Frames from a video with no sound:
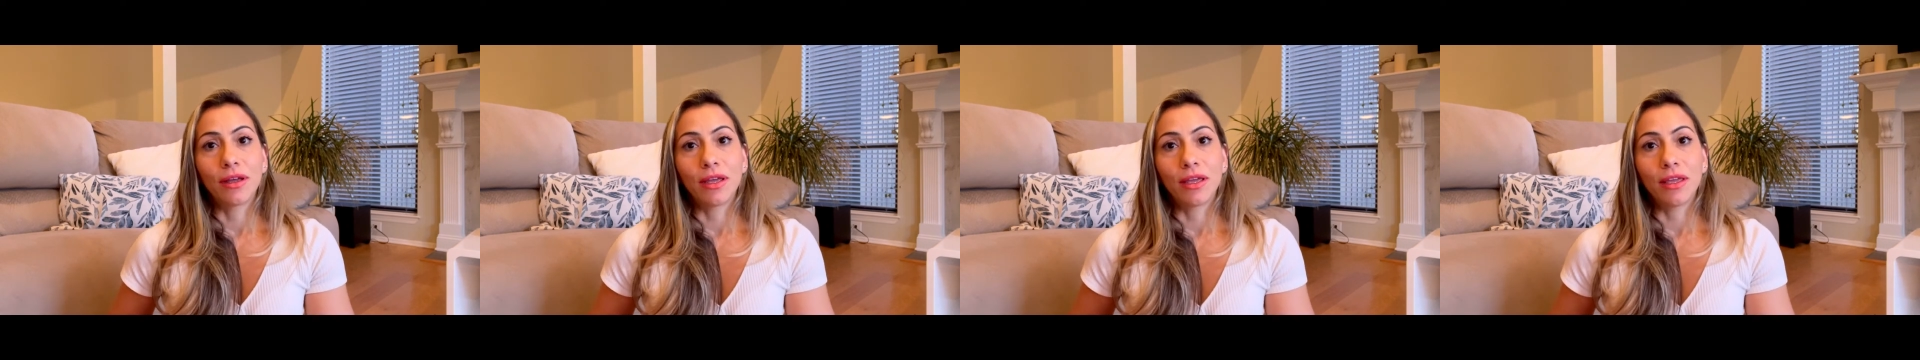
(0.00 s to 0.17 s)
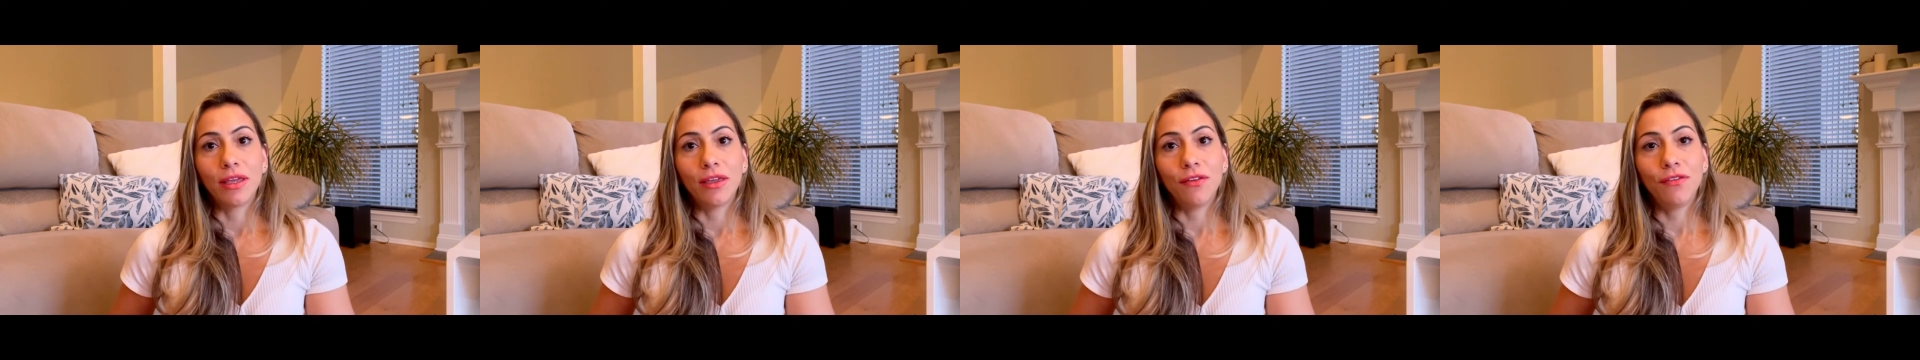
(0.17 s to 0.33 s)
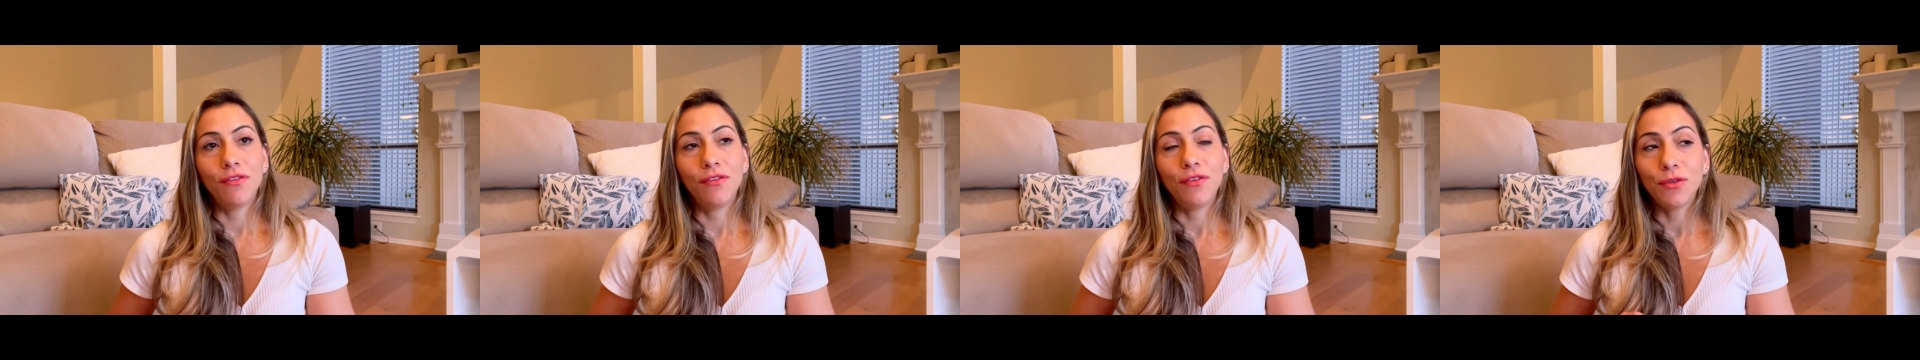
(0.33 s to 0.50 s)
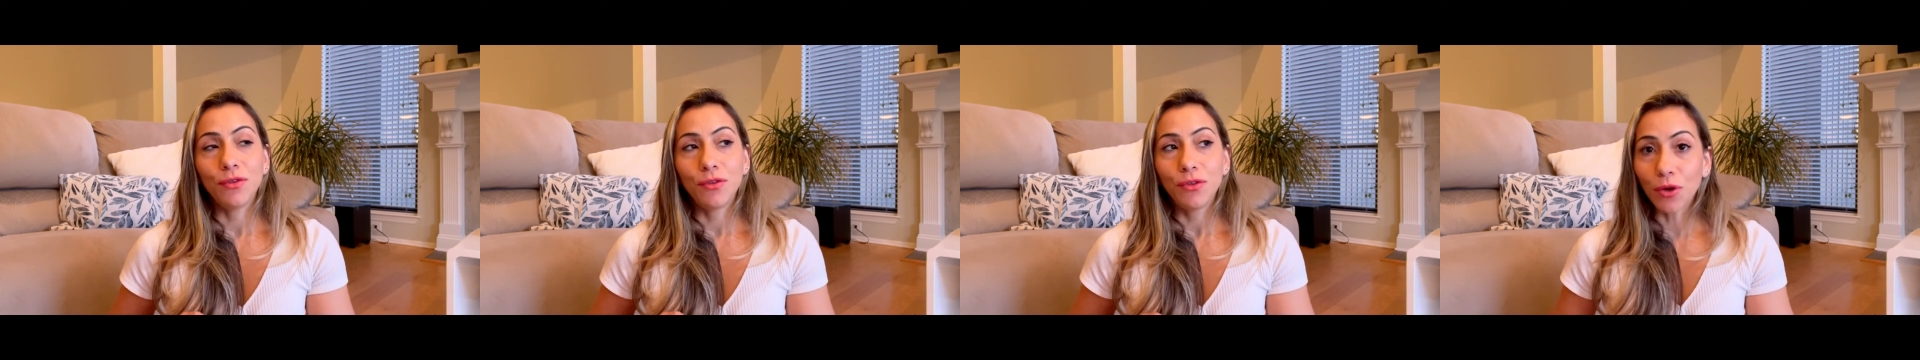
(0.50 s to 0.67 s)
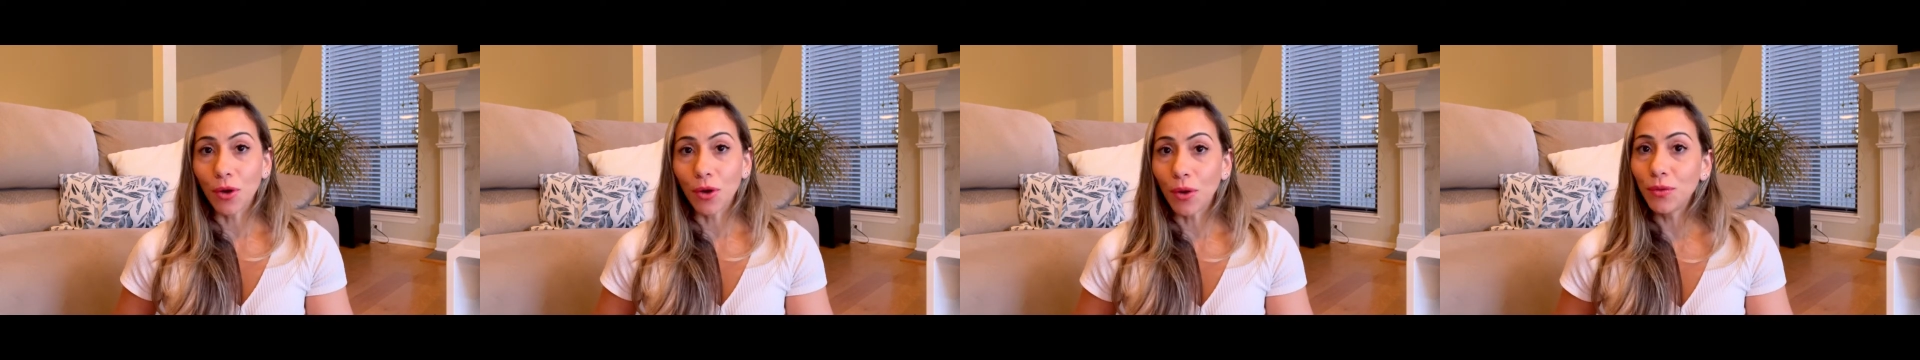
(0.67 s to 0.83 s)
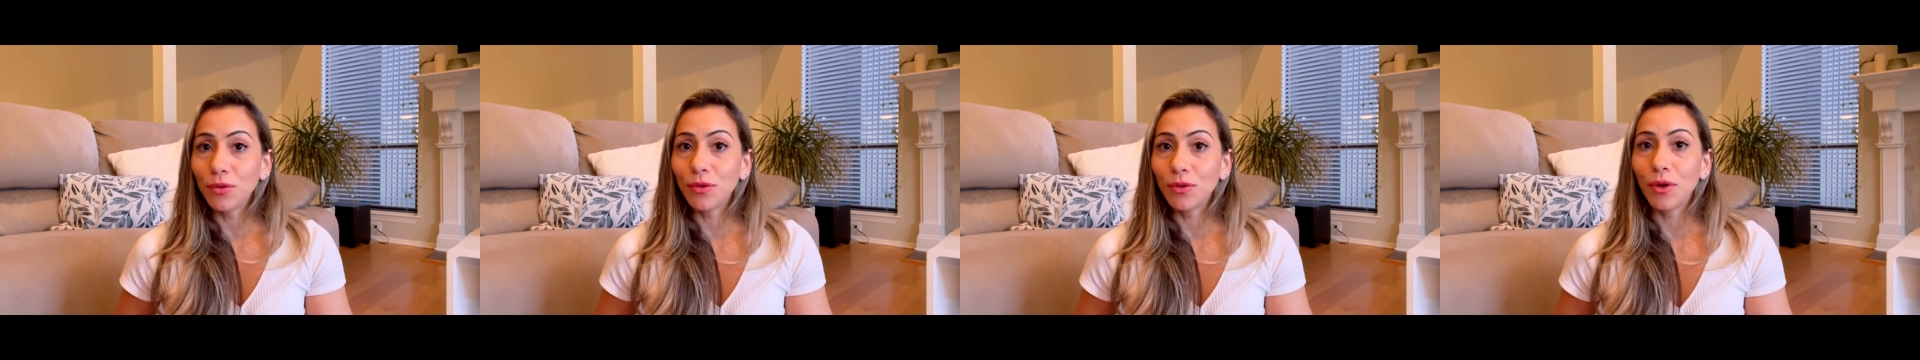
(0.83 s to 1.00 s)
If you
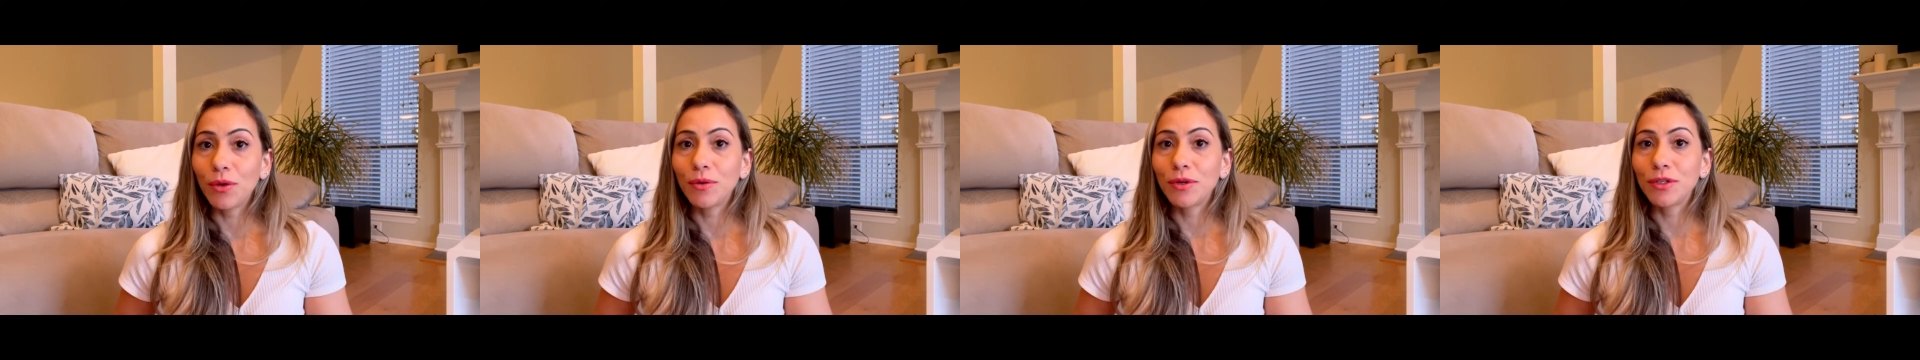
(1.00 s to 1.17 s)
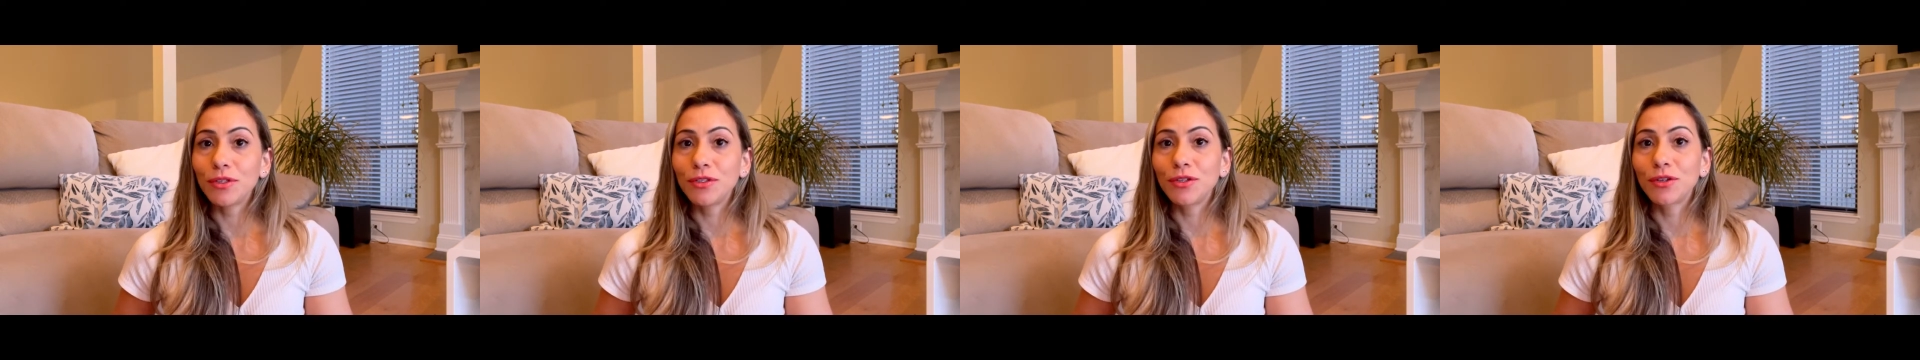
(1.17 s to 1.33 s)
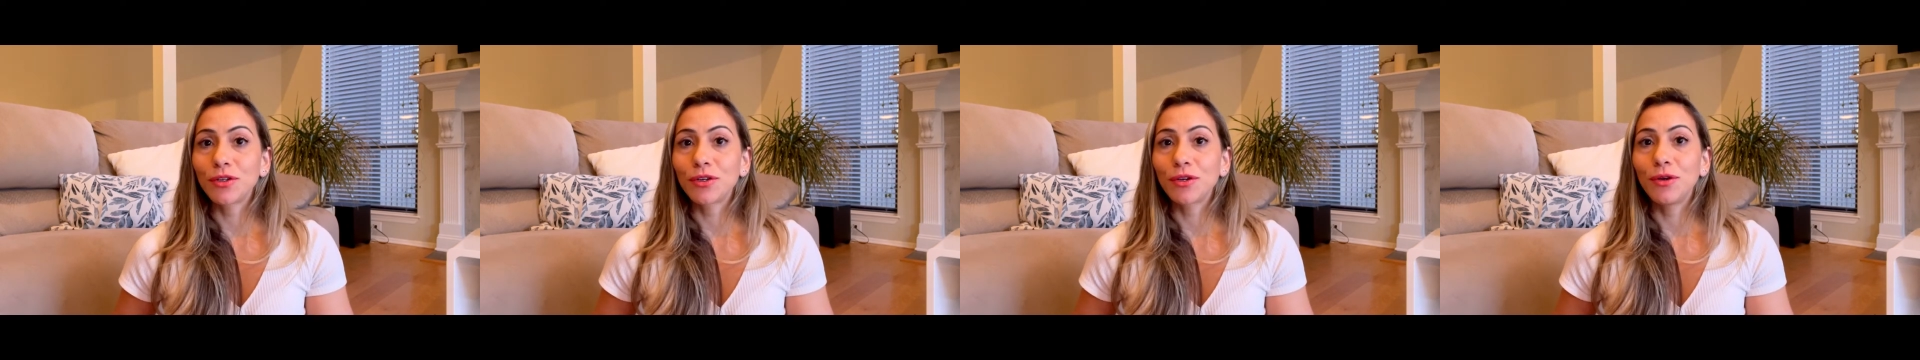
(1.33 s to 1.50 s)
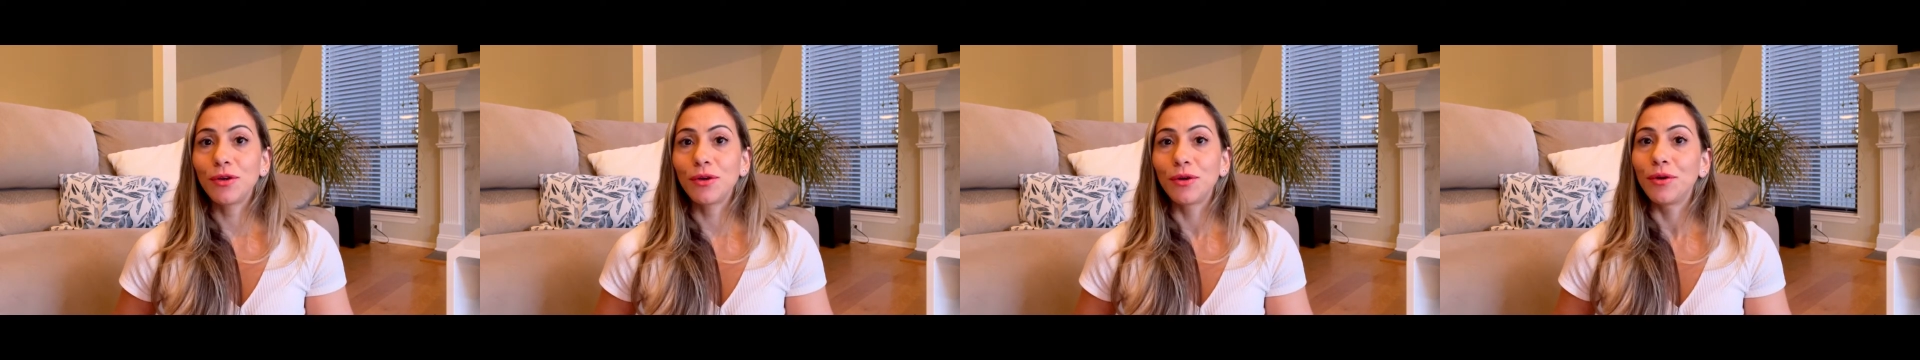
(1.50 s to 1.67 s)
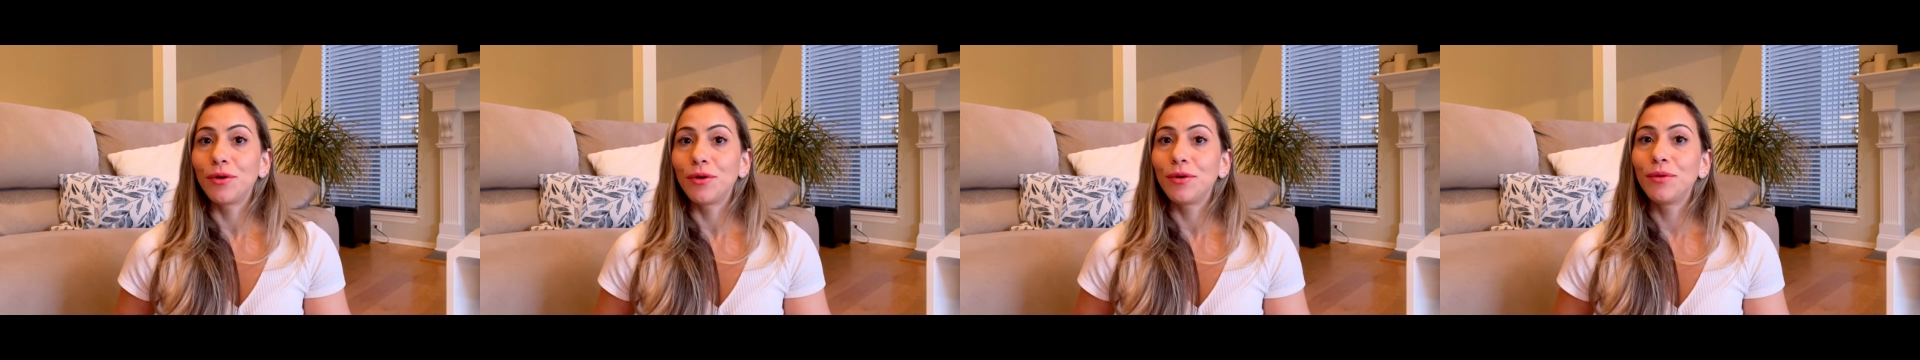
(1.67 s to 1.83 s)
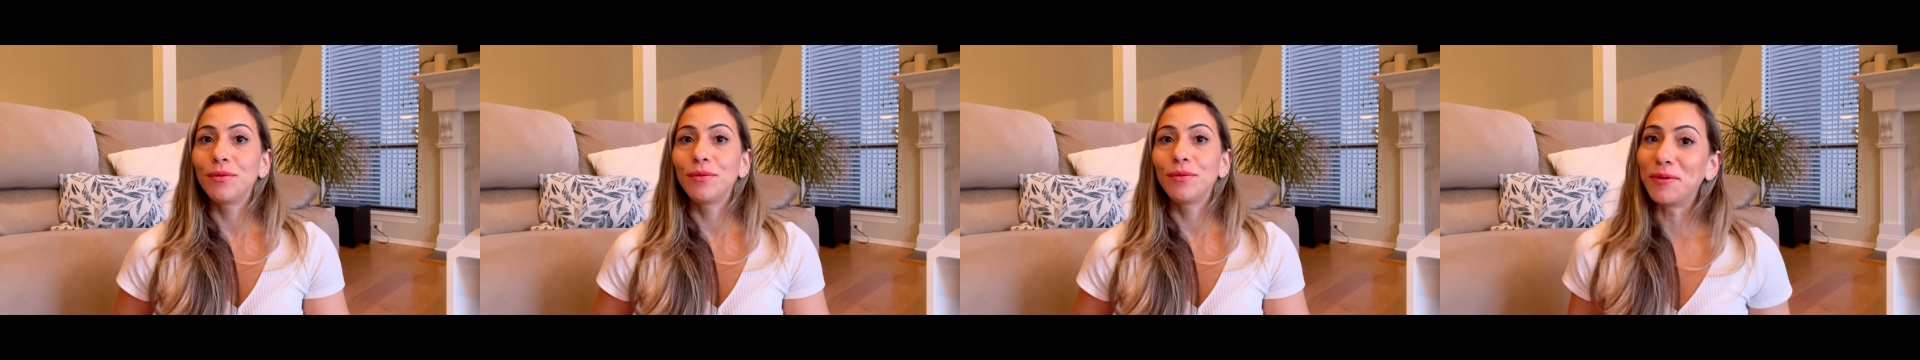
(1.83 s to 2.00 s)
don't know what's your
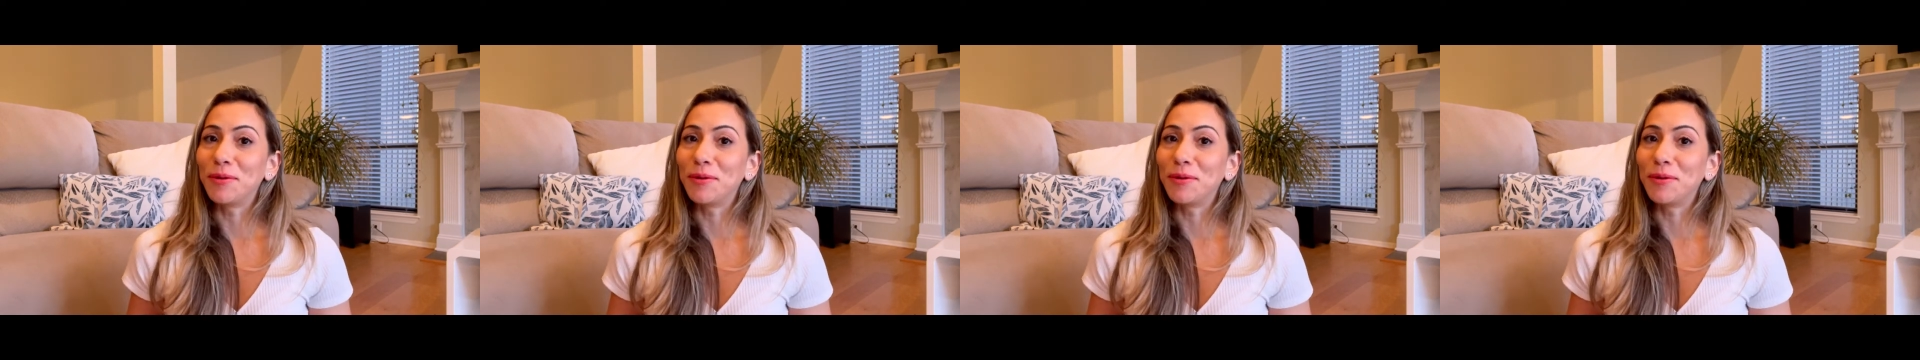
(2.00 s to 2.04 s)
goal,